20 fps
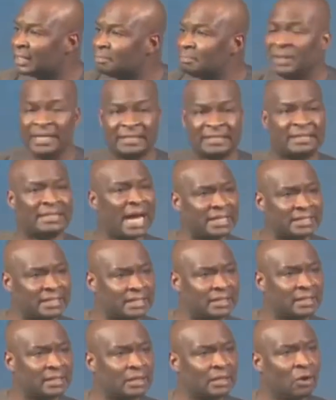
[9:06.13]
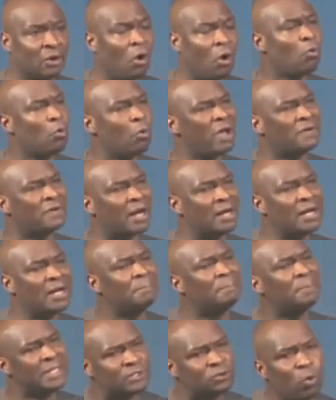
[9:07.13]
Please, daddy or whoever,
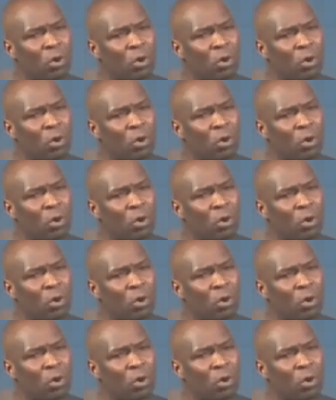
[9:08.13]
please,